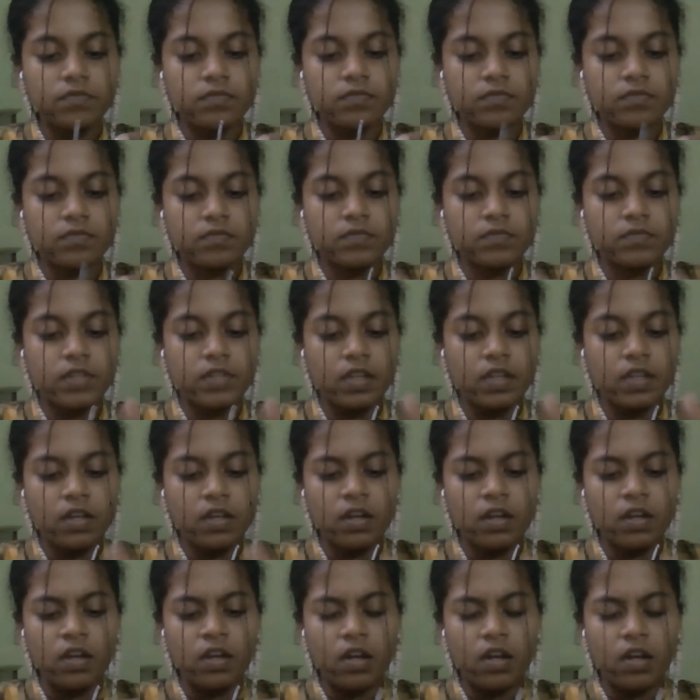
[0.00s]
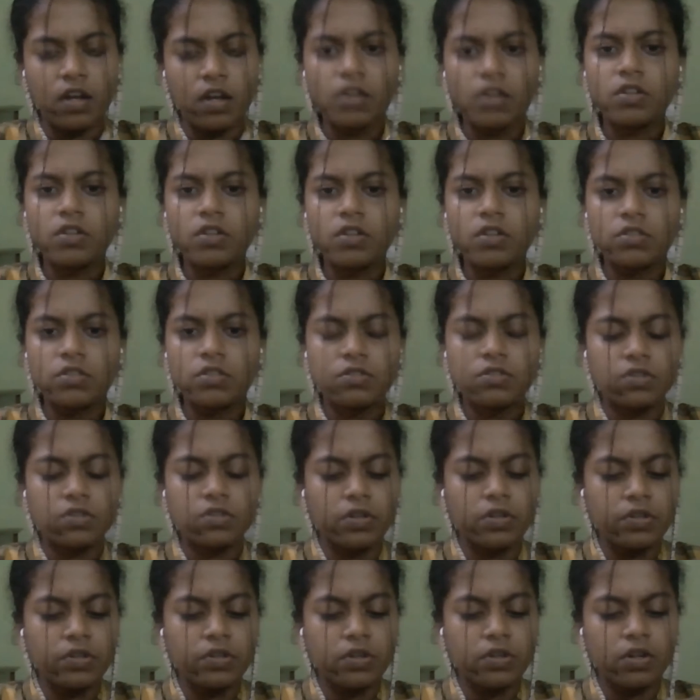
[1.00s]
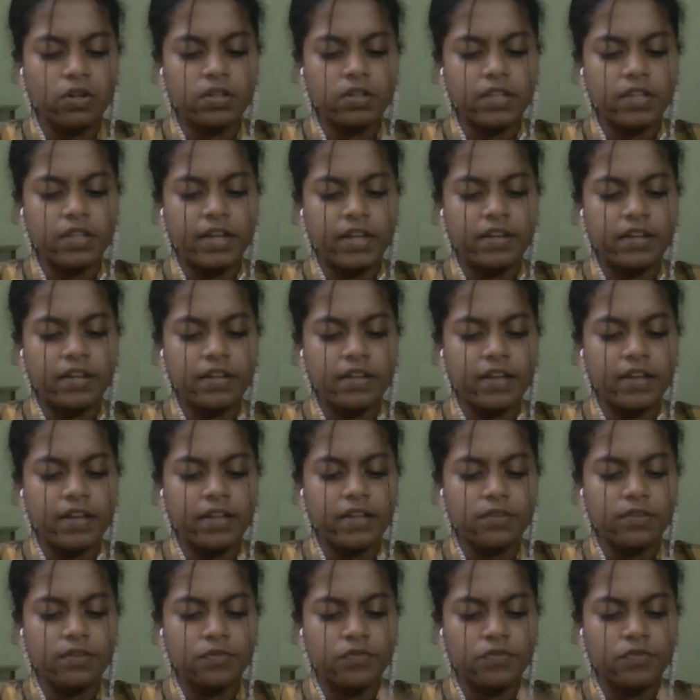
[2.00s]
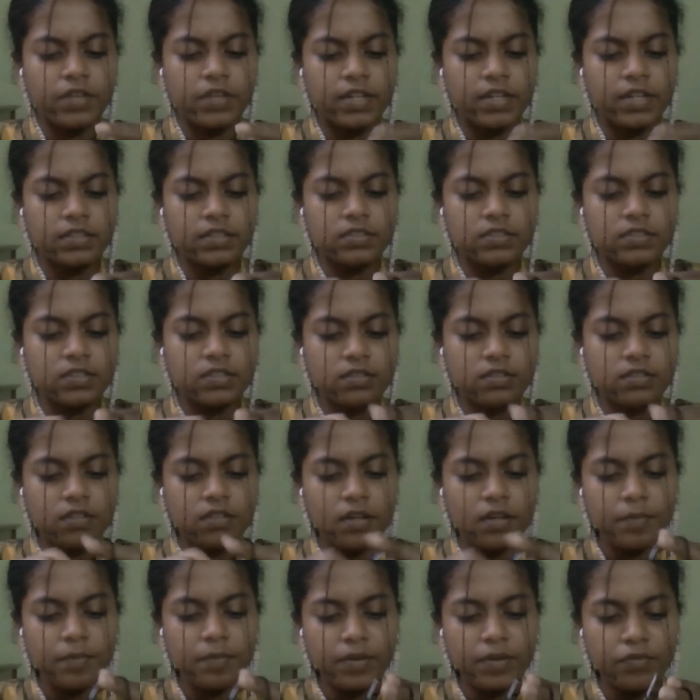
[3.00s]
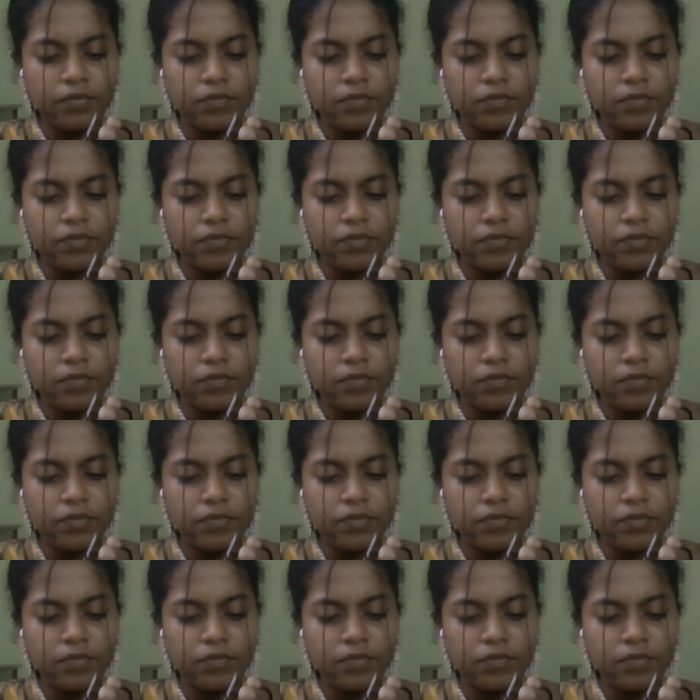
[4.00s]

I could show you all that as well. Just let me finish this.